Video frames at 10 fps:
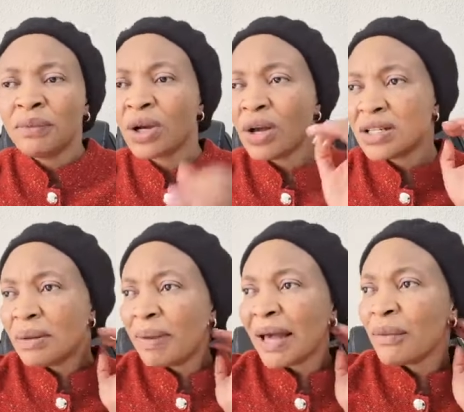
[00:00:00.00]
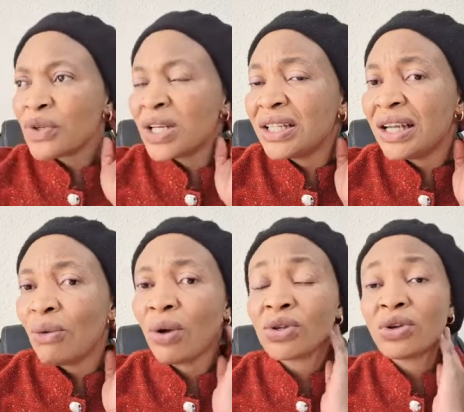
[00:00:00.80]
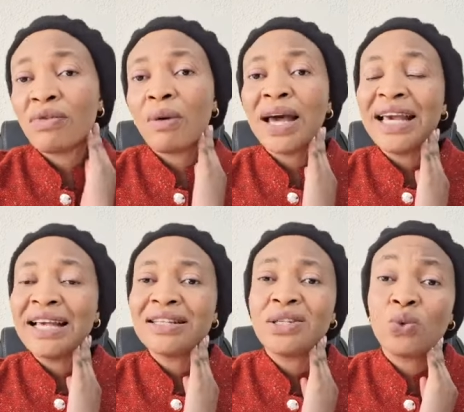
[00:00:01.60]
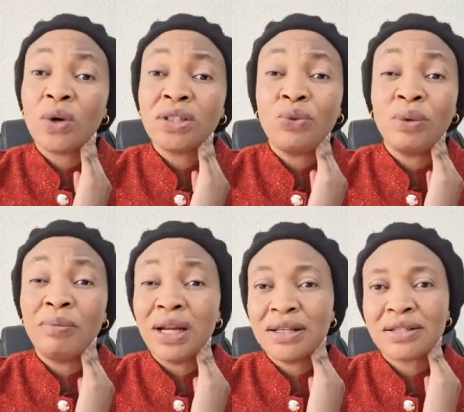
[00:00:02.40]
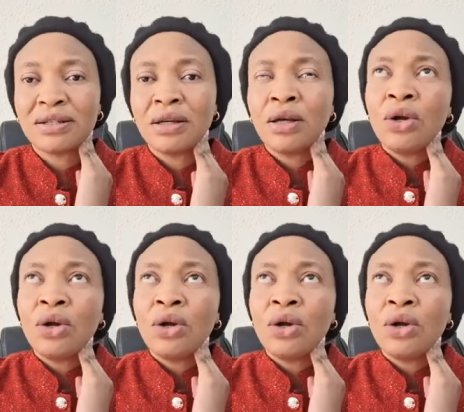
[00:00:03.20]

Because the Bible said the works of our hands is what it will bless.